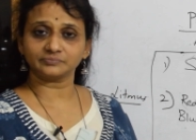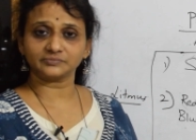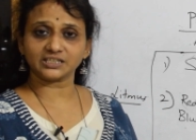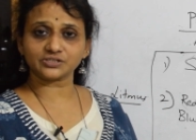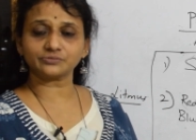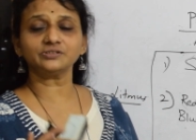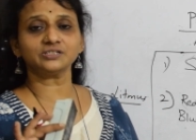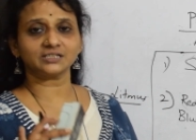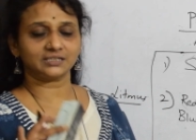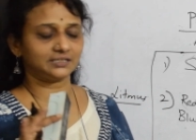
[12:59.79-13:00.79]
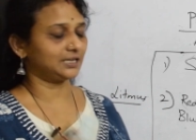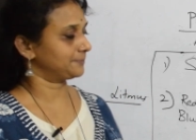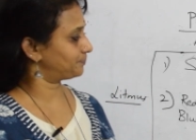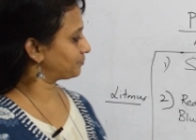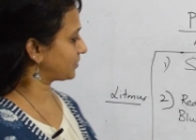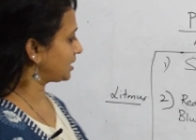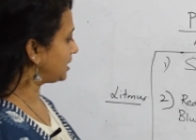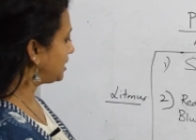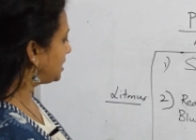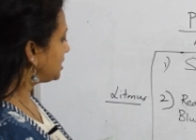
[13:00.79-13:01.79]
Yes students? Done.
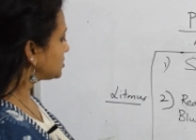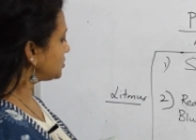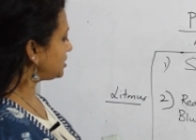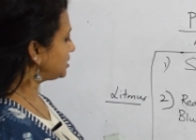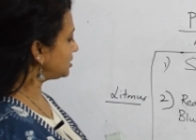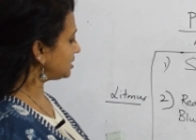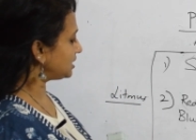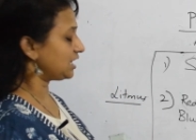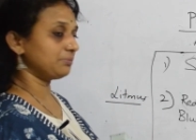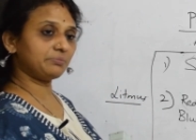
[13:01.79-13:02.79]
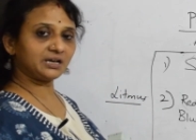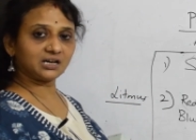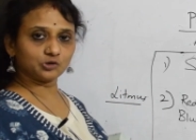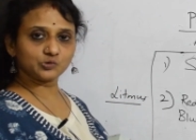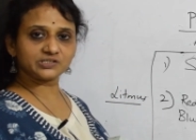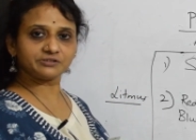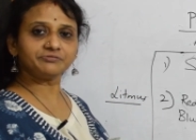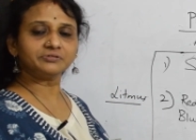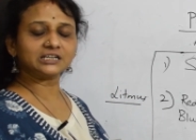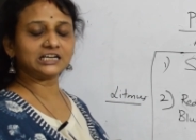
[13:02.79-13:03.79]
So here they may be
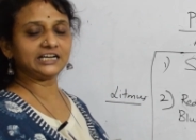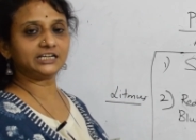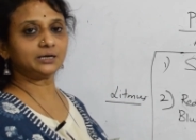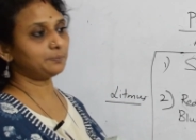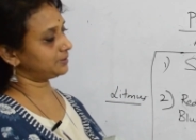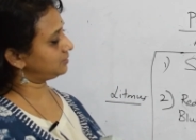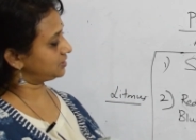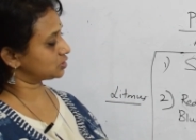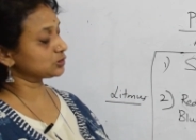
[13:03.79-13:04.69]
corrosive. It'll eat up. This